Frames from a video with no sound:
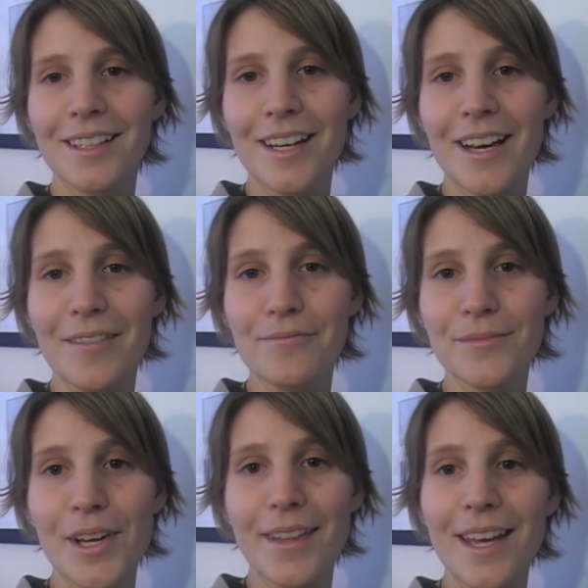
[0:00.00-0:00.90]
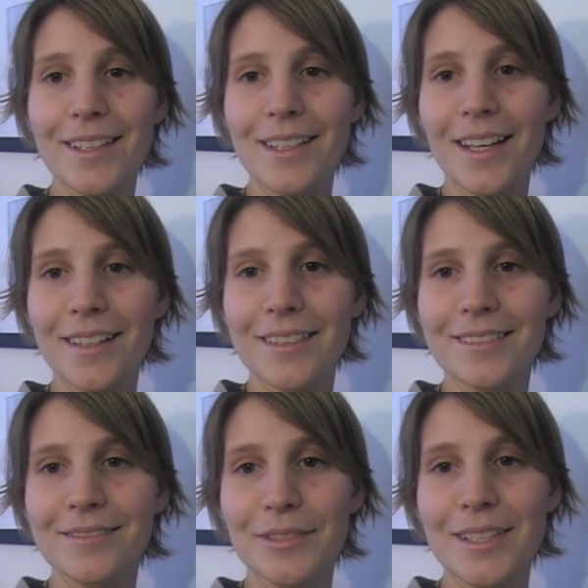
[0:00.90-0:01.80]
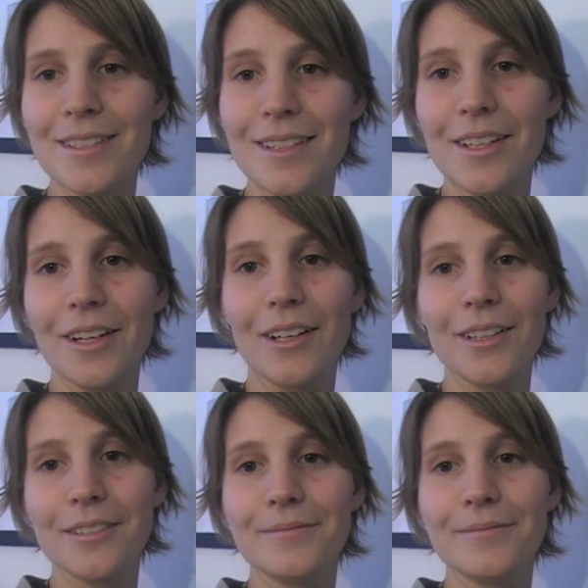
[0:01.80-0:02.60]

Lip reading: on that day, which is in their heart.